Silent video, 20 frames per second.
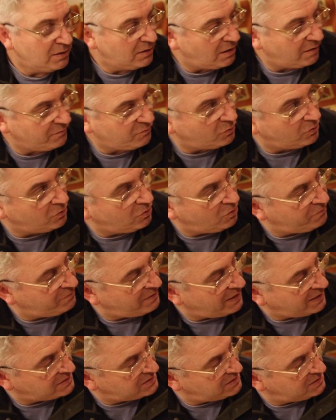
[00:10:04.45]
I've got an
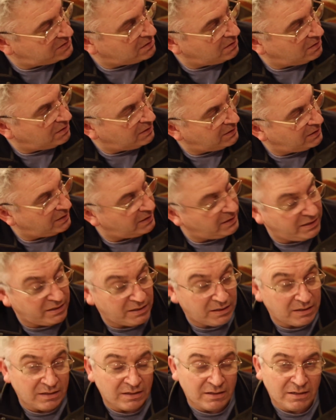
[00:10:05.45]
off-axis guider
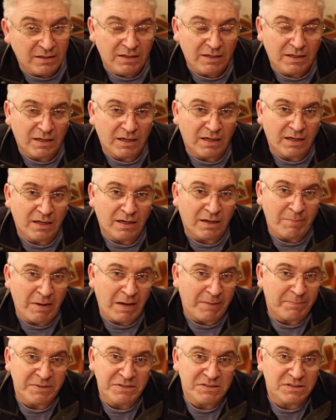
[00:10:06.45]
here, I'm
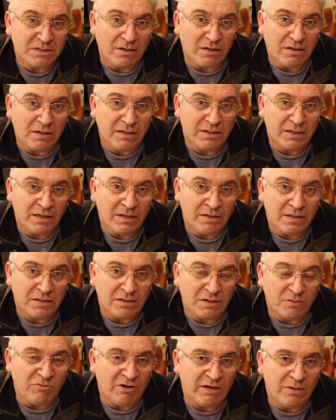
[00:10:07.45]
happy to guide, and I
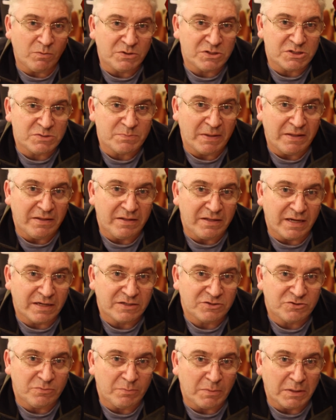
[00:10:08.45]
don't really want to spend the
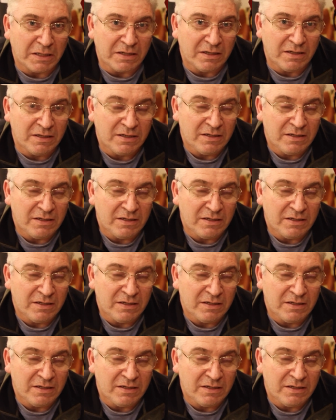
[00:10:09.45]
extra money